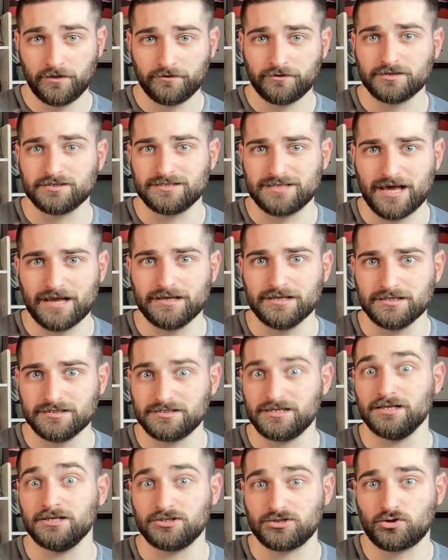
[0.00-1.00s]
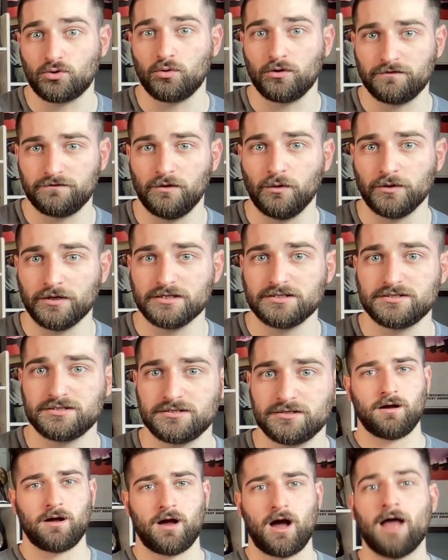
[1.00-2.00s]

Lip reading: because that is its core focus.